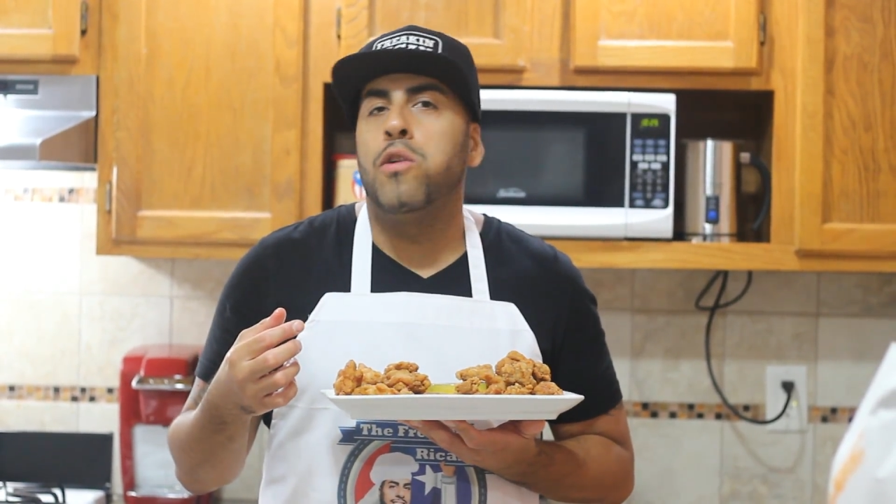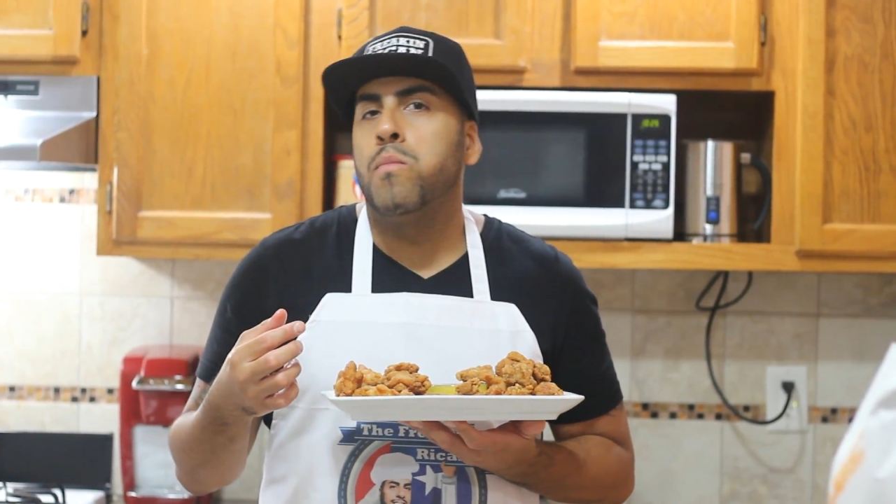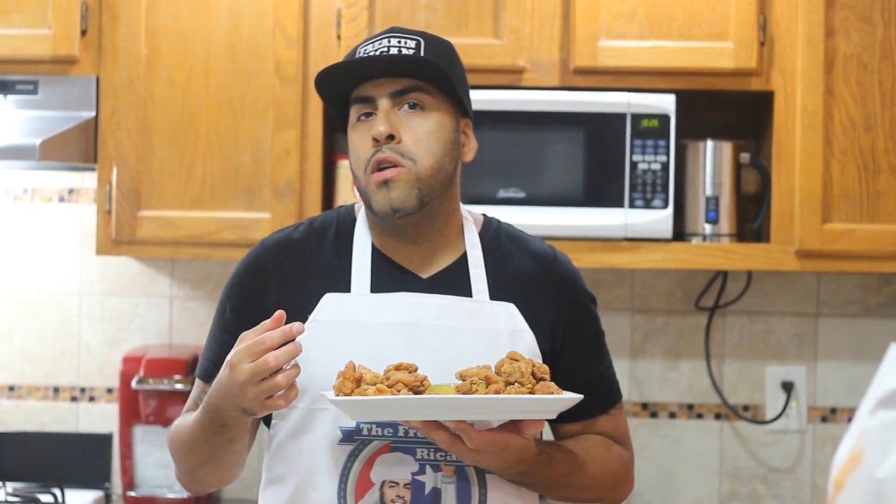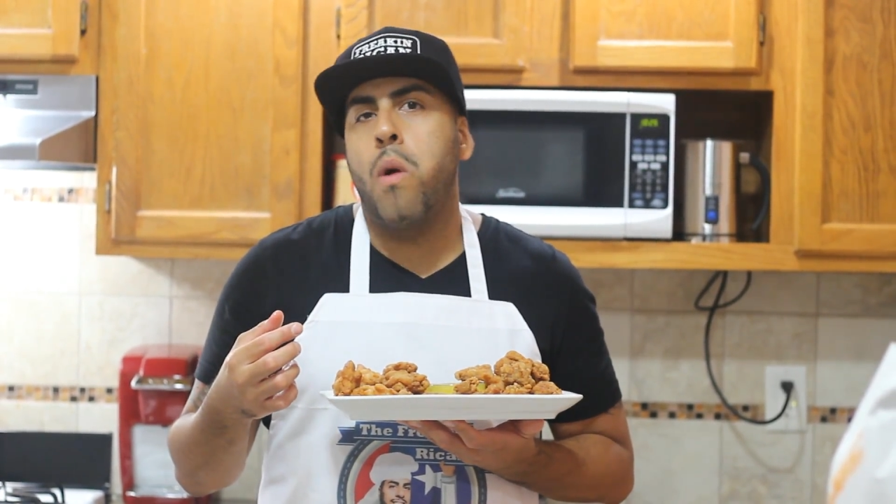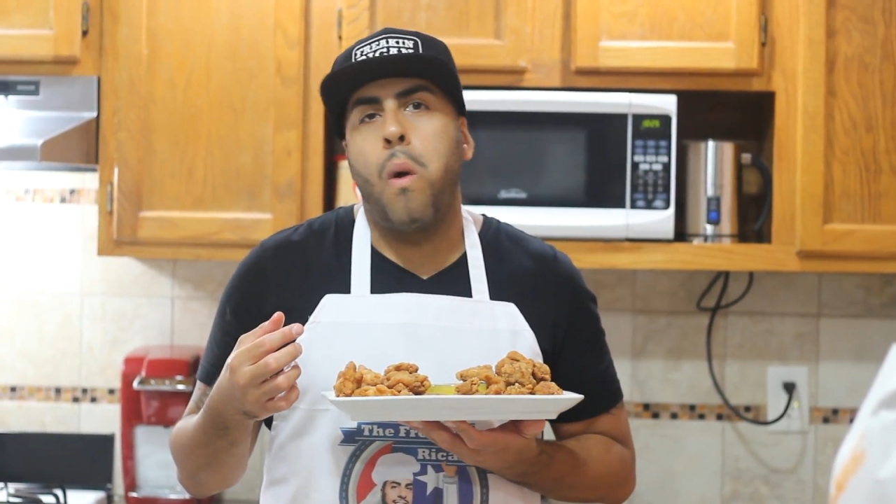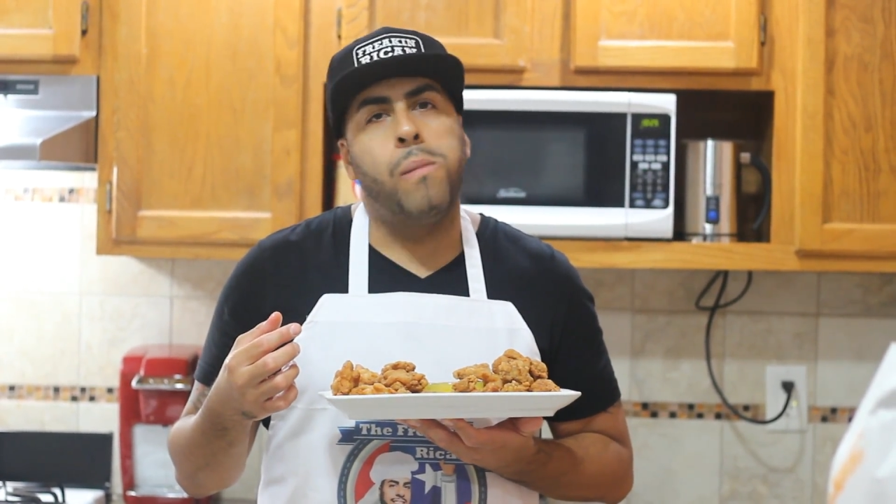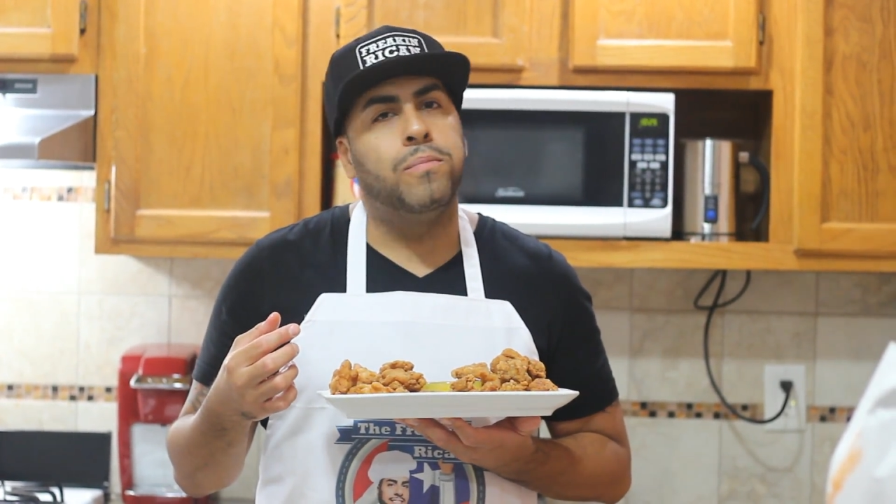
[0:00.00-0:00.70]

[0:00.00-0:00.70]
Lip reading: Dios mío.